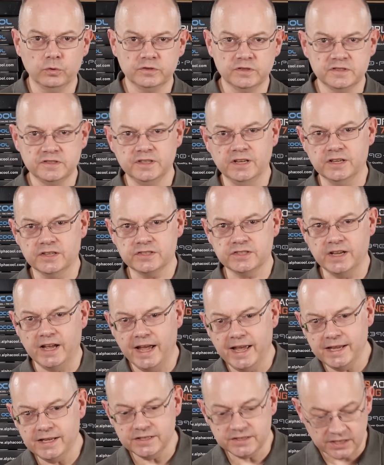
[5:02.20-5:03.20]
to 6 to
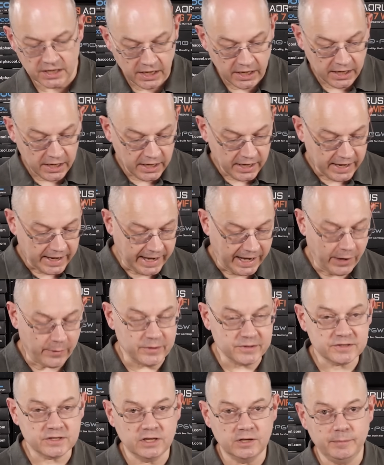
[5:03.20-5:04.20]
8. How
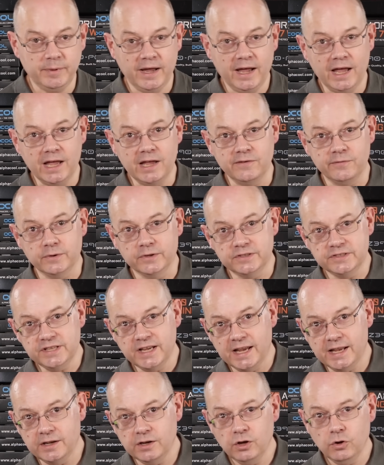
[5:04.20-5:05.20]
it's going to behave with
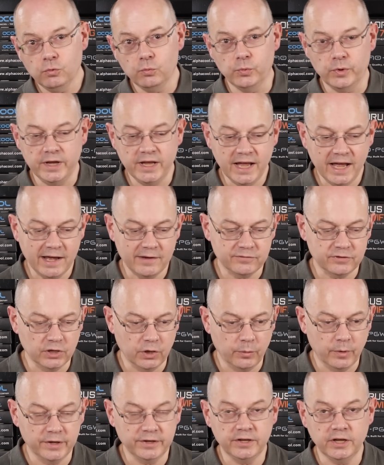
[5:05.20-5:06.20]
10, we have
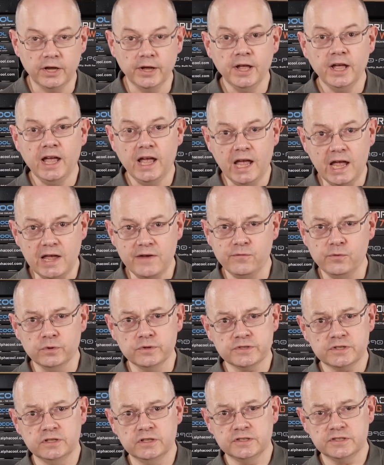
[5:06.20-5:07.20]
no idea.
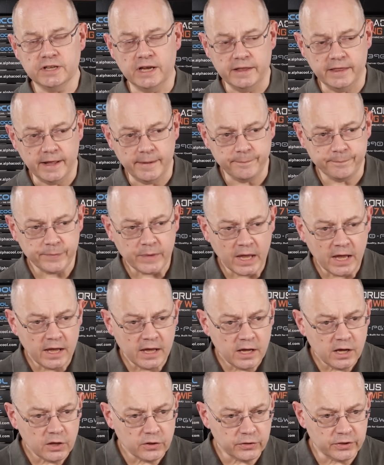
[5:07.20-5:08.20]
Everyone's going to say that.
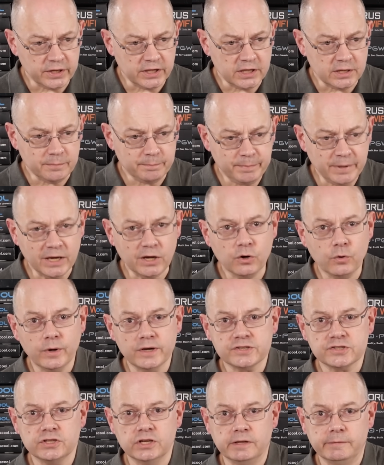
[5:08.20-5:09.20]
The big
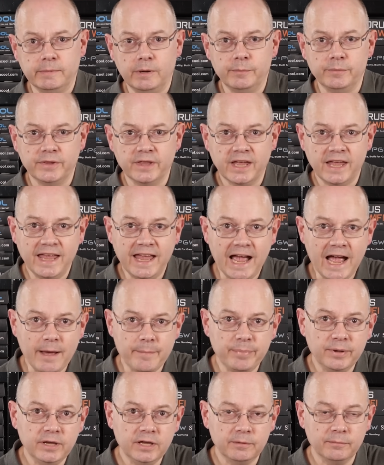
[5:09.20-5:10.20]
question at the moment, the
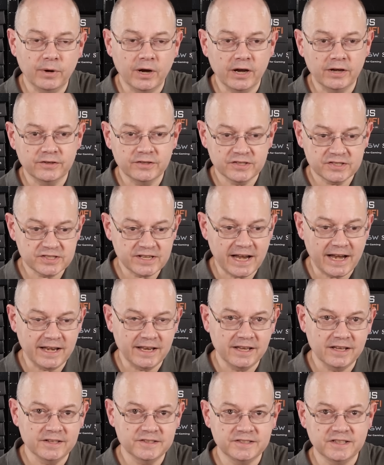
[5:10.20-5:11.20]
gap in my
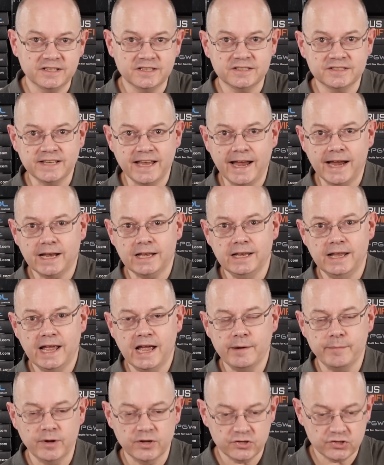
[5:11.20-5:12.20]
understanding, is exactly
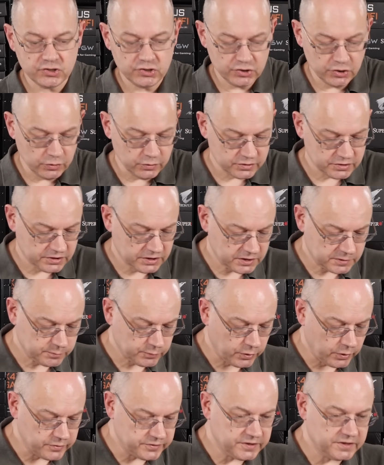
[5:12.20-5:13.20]
how much juice this
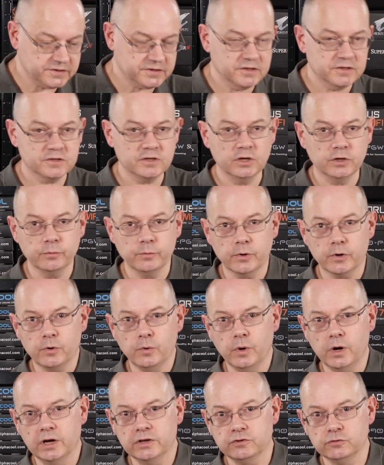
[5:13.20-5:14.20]
processor is going to
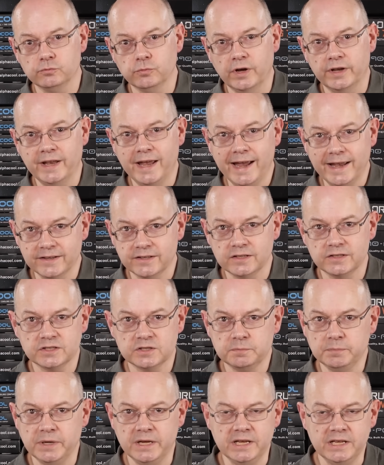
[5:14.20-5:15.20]
require to run at a
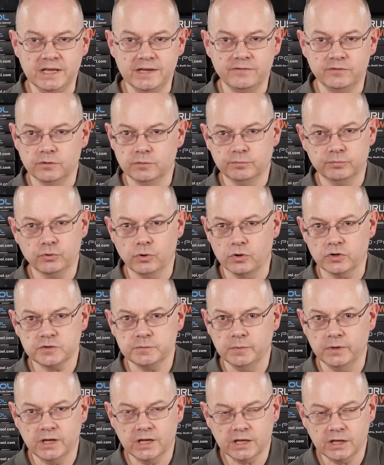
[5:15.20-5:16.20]
speed even
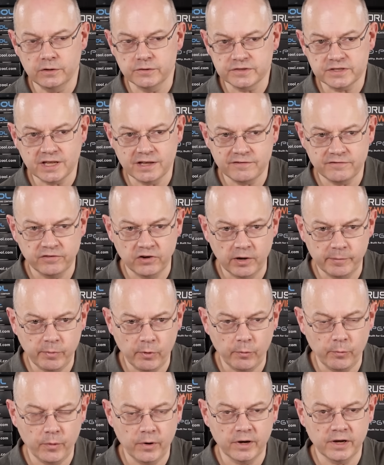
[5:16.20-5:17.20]
approximately close to that
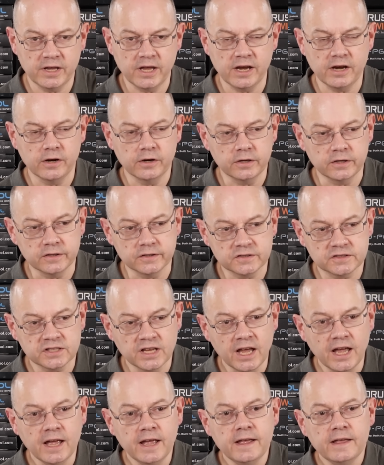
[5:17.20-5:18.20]
5.1 gigahertz.
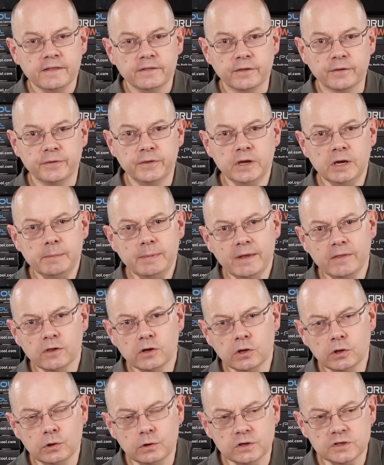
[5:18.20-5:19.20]
The thing about the
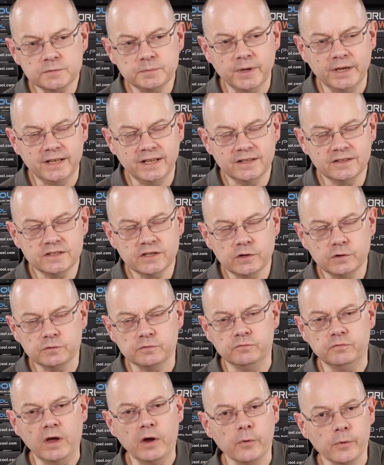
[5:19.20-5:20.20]
clock speed, Intel's
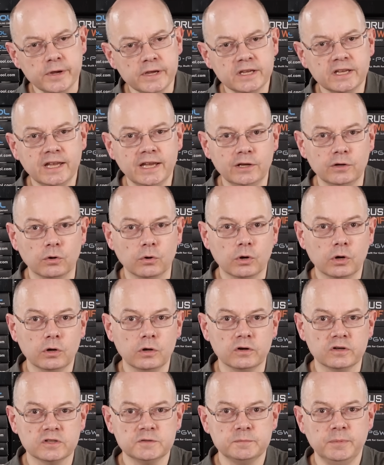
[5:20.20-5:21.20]
very keen on
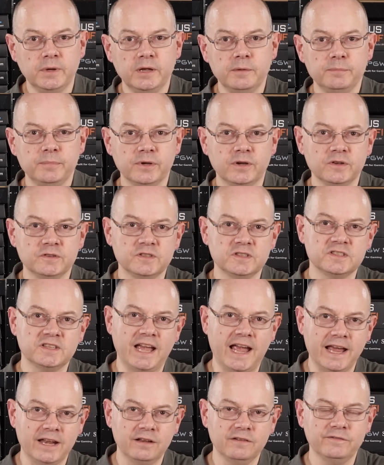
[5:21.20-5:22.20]
clock speed because it's
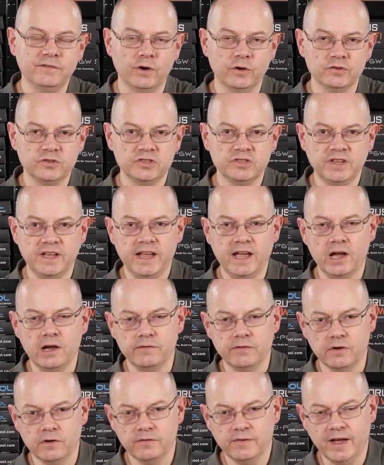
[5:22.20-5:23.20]
an advantage they have
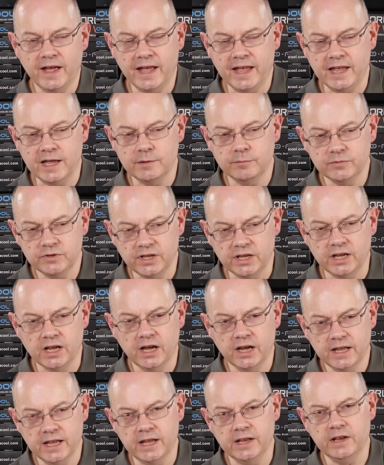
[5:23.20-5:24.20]
over AMD.
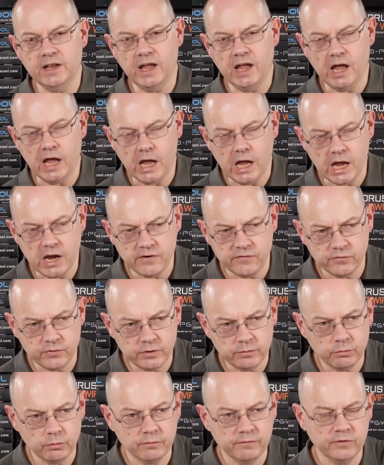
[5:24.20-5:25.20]
Again, every
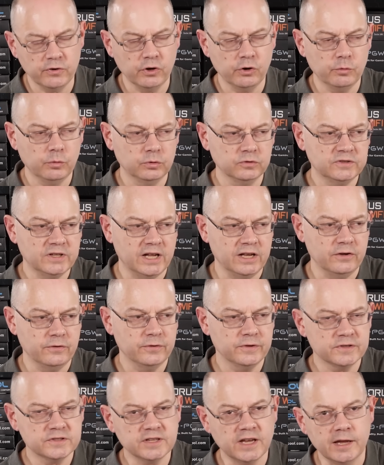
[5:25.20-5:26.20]
reviewer will tell you
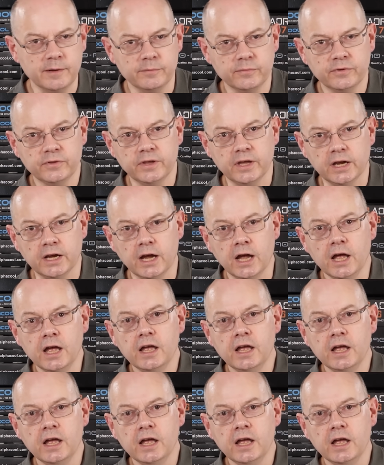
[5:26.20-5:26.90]
the same thing.